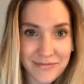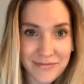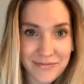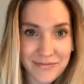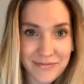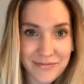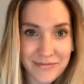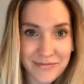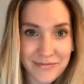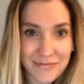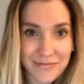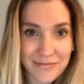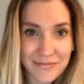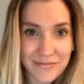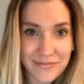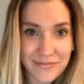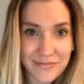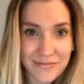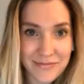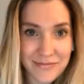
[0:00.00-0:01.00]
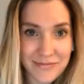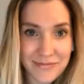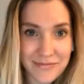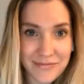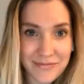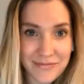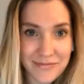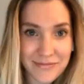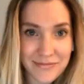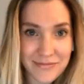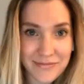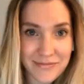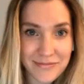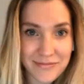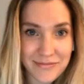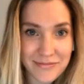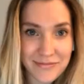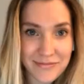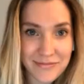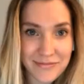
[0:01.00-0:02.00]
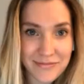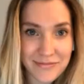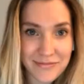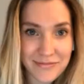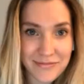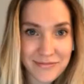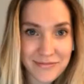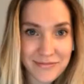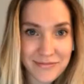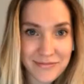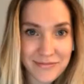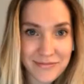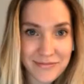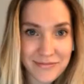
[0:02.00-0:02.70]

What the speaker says: No words are spoken by the person on screen.